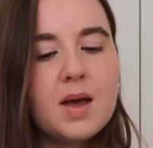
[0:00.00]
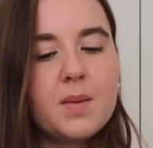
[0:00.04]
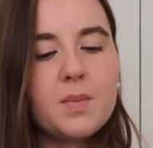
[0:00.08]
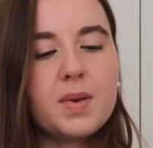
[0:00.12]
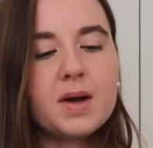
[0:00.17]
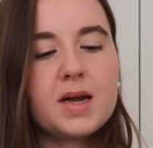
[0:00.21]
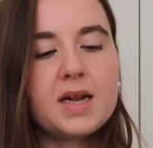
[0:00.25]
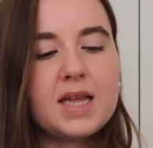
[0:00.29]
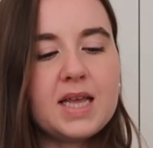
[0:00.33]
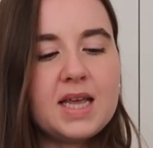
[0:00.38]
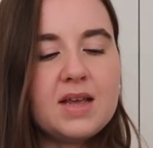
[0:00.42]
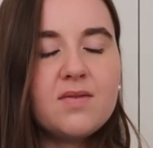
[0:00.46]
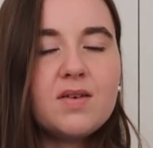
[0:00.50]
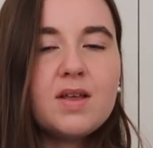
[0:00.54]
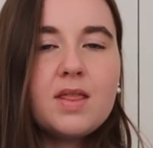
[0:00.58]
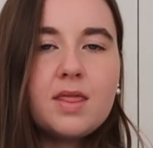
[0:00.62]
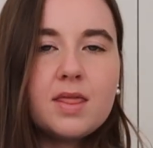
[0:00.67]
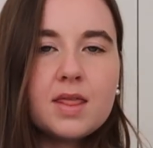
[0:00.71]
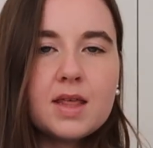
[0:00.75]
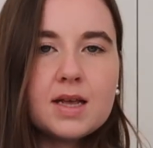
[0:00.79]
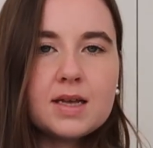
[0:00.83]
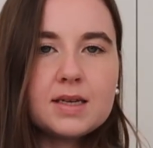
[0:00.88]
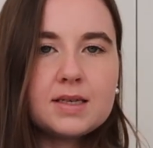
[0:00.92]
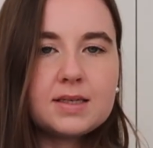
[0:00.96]
but
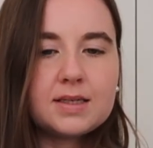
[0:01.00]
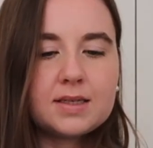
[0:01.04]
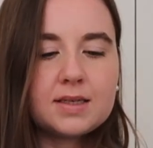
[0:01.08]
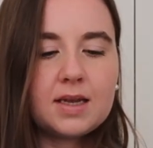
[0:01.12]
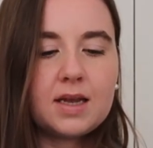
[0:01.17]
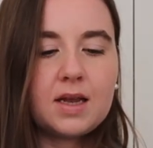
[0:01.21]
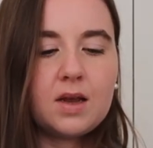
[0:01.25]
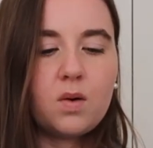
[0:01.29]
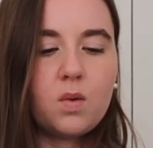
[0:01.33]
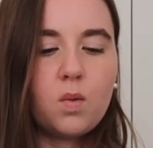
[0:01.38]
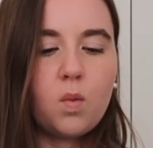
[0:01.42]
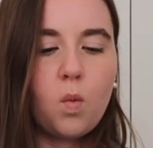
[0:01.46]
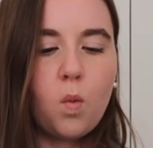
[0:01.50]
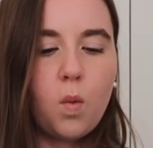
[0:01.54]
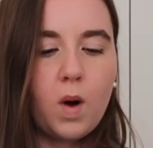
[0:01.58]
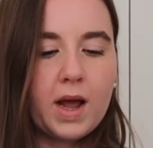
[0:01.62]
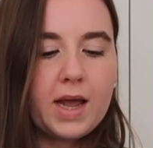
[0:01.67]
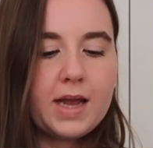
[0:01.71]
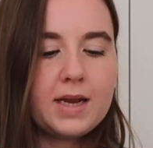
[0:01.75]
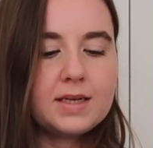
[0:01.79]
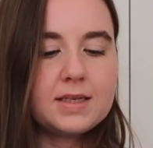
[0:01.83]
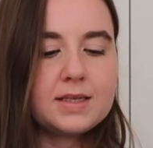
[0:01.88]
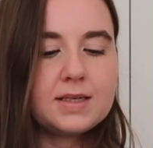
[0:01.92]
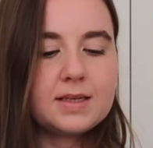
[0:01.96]
even this in
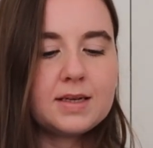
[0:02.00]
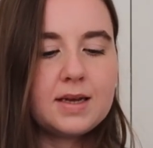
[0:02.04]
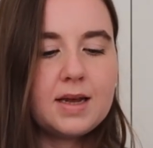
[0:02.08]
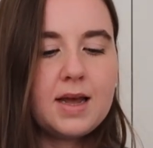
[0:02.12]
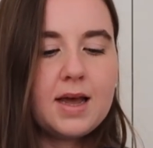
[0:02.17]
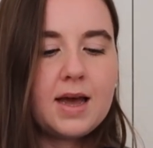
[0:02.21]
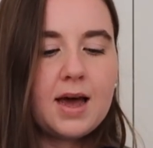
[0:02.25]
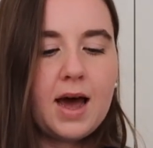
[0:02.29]
white,